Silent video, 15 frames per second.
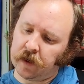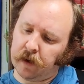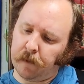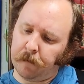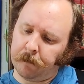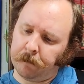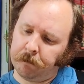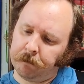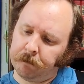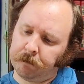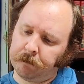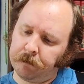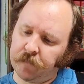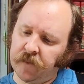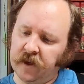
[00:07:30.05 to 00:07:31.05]

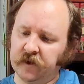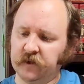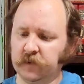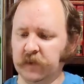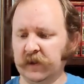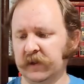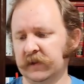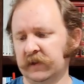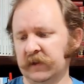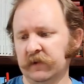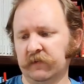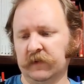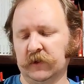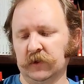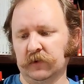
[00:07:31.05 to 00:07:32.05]
Alesmith is the
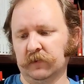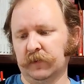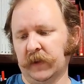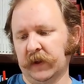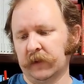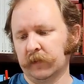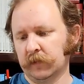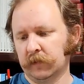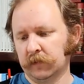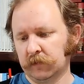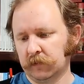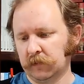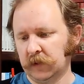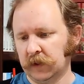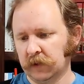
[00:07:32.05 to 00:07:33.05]
official, like,
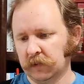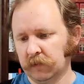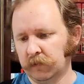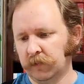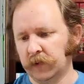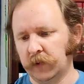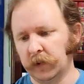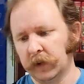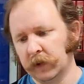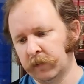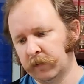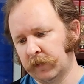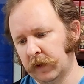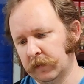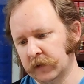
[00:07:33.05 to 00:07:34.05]
you know, brewer,
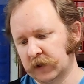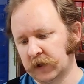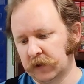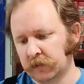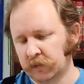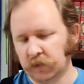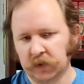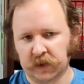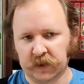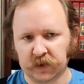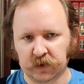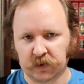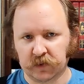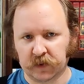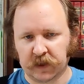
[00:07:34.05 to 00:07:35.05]
publisher,
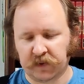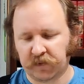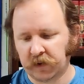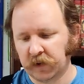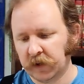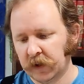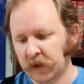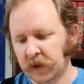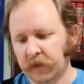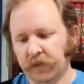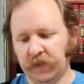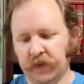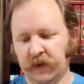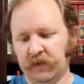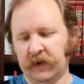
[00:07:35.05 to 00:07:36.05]
releaser, whatever.
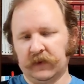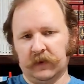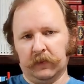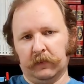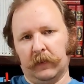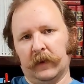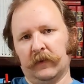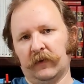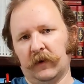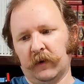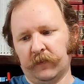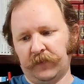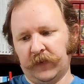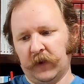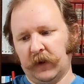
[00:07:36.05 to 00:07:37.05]
They've got
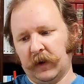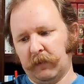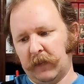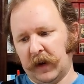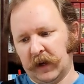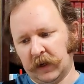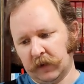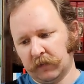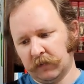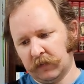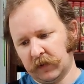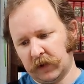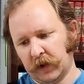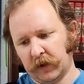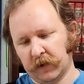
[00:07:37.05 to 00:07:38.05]
their
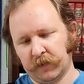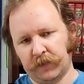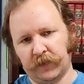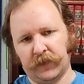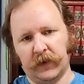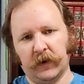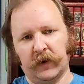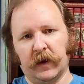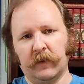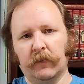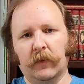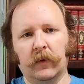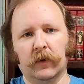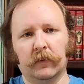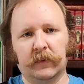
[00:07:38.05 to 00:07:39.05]
name
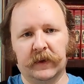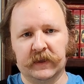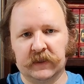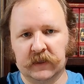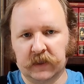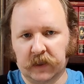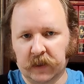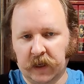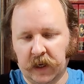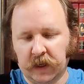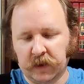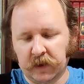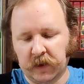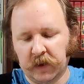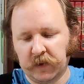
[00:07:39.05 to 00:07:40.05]
more places on the
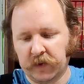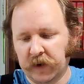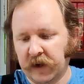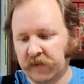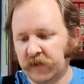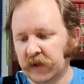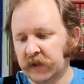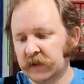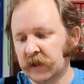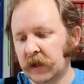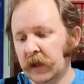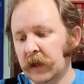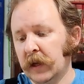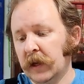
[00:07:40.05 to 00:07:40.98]
can than Other Half does.